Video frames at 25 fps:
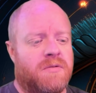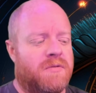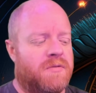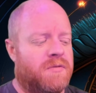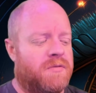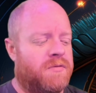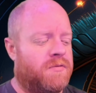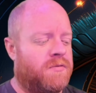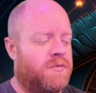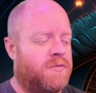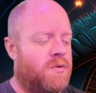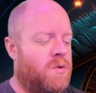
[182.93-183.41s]

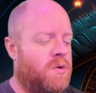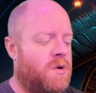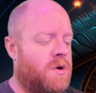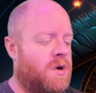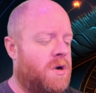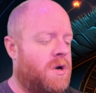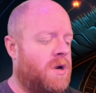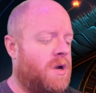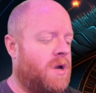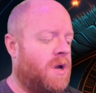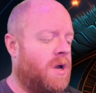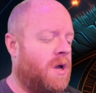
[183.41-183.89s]

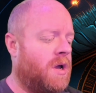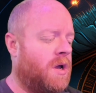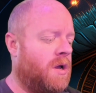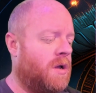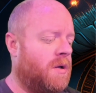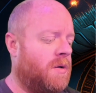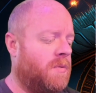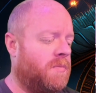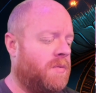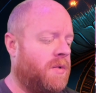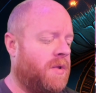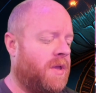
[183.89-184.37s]
4.
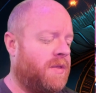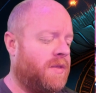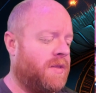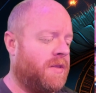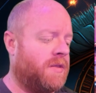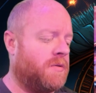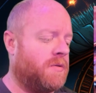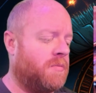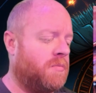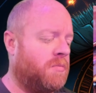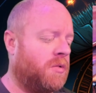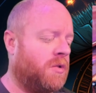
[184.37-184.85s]
And
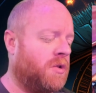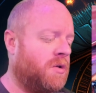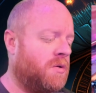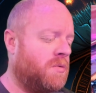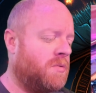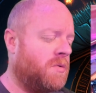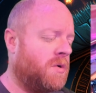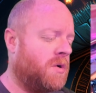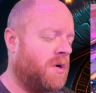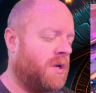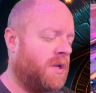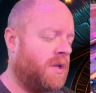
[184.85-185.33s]
then the blue
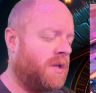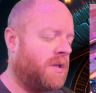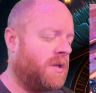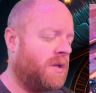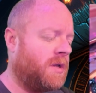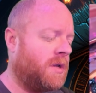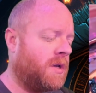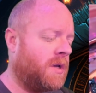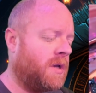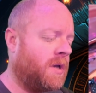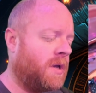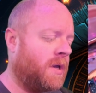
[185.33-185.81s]

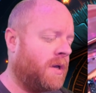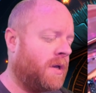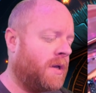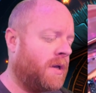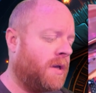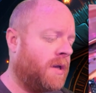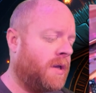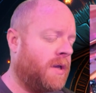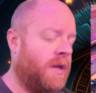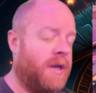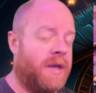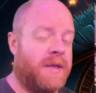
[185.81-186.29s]
one
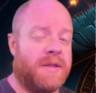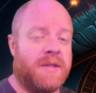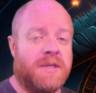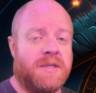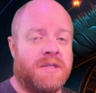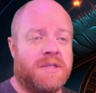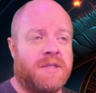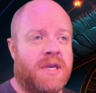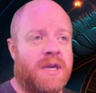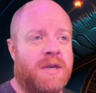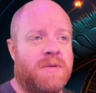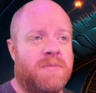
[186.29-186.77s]
had the
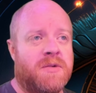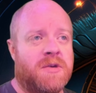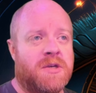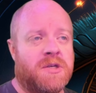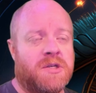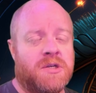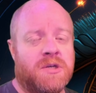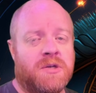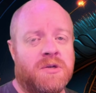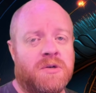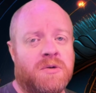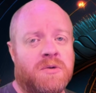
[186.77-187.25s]
same
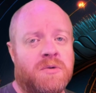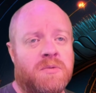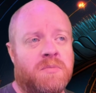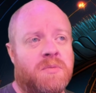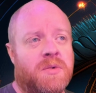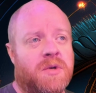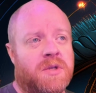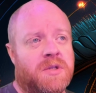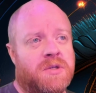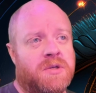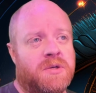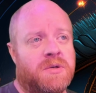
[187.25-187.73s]
issue,
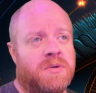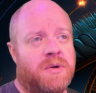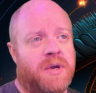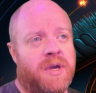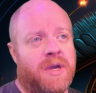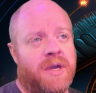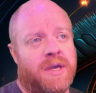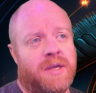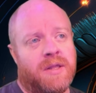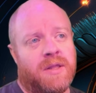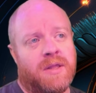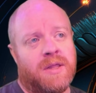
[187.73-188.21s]
but to
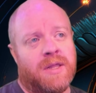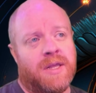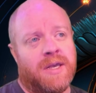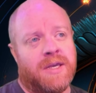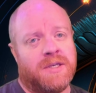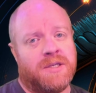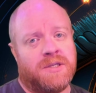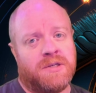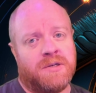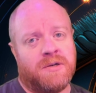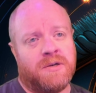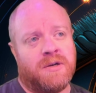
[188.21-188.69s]
a
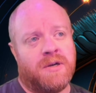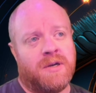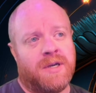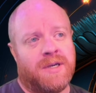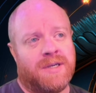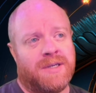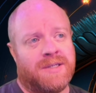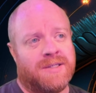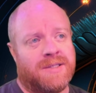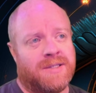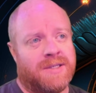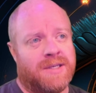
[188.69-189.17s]
lesser
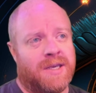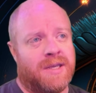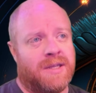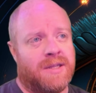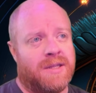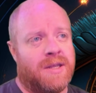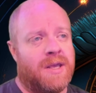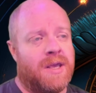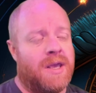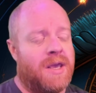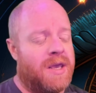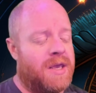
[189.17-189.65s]

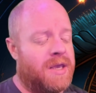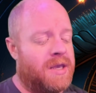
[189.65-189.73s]
extent.